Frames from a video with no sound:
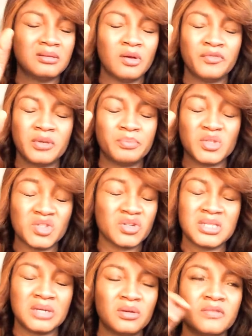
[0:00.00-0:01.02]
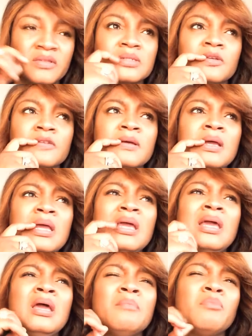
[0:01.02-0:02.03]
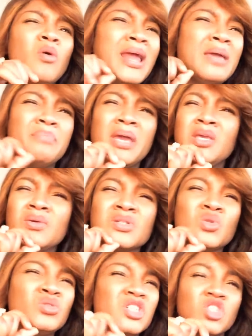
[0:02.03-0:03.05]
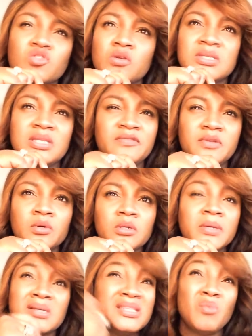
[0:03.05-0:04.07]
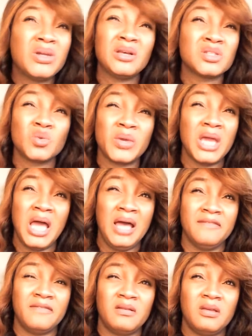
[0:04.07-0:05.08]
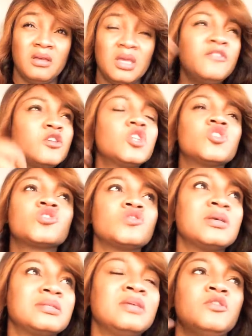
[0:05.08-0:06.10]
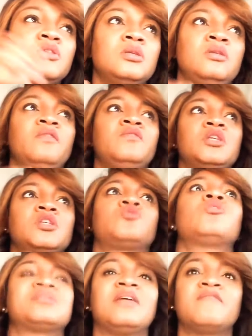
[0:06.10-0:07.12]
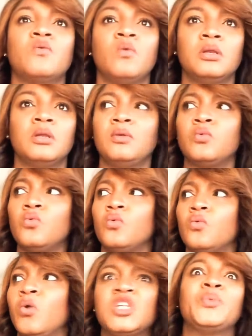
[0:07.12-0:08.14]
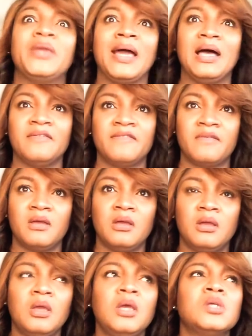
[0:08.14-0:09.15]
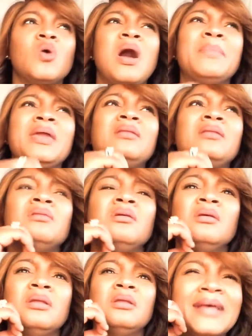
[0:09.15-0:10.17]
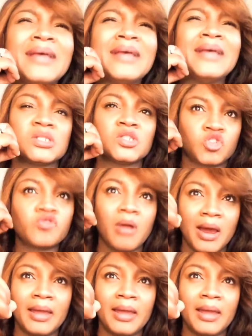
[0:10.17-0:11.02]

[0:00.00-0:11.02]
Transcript: positions and all of that stuff. All I beg you is don't distrust everyone. Because what else do we have? If you distrust everyone, then what do we have? So I mean, let's try